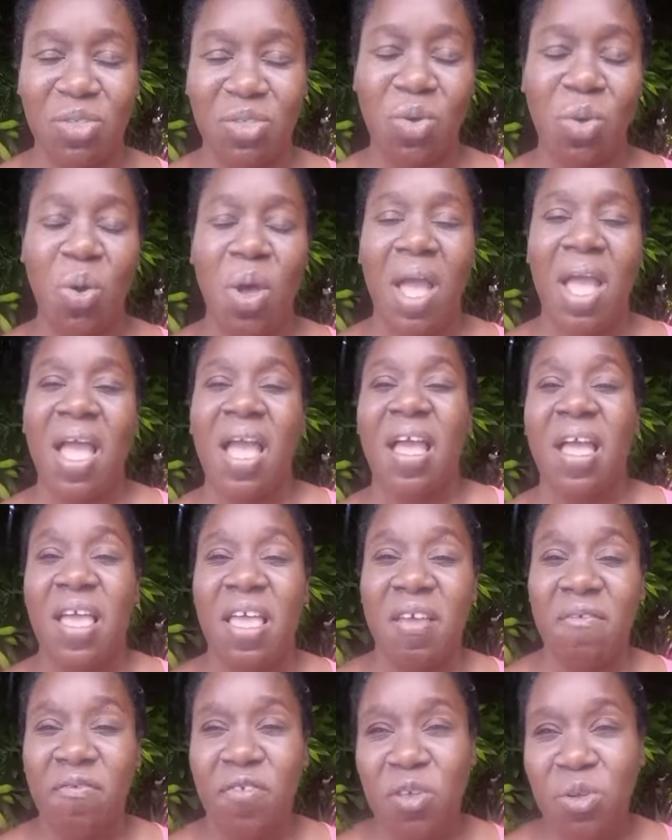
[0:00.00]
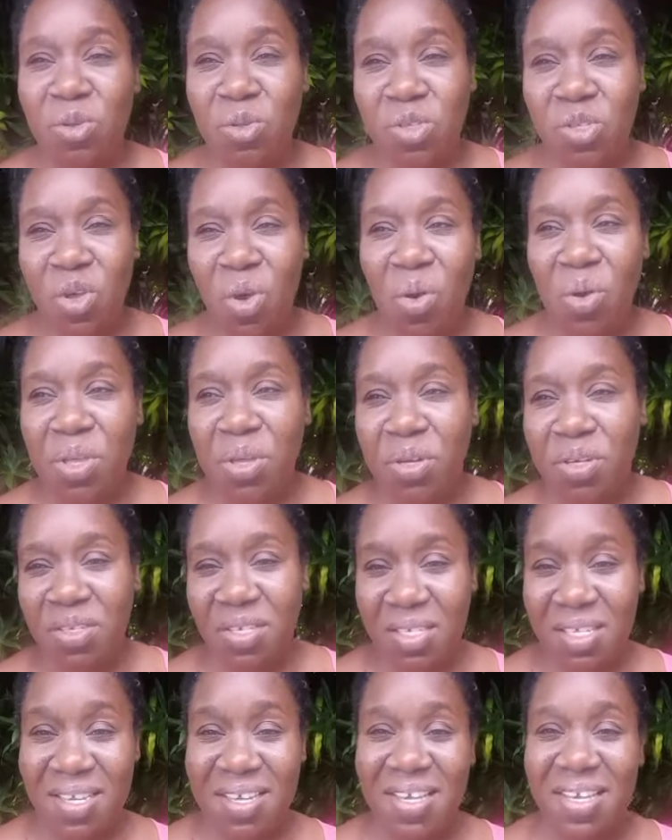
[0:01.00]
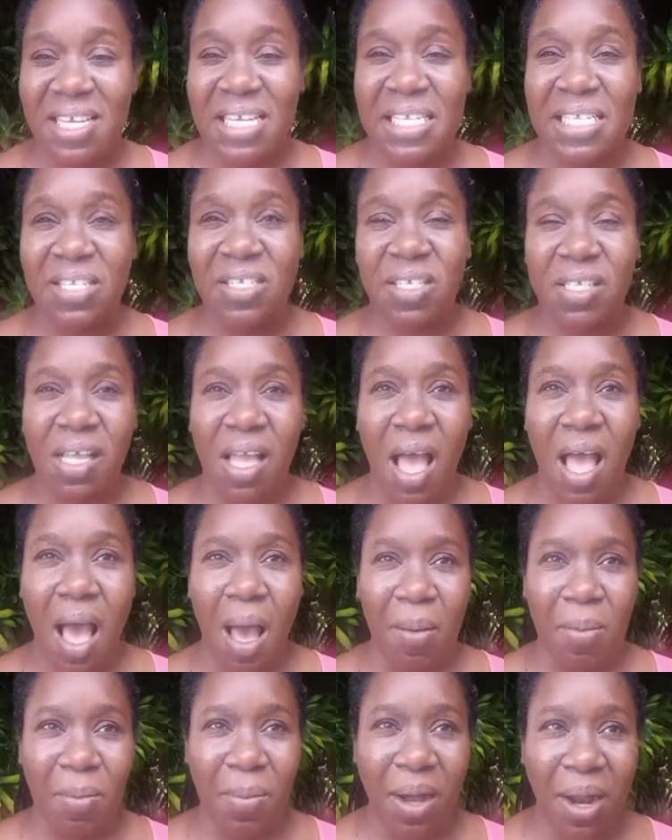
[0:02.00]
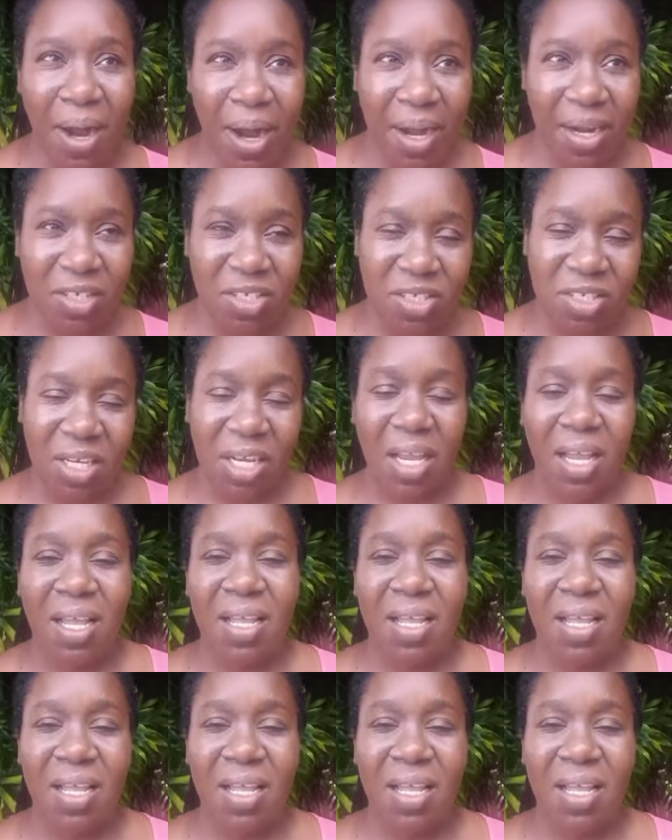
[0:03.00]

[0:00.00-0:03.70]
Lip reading: So if you sow your seeds March,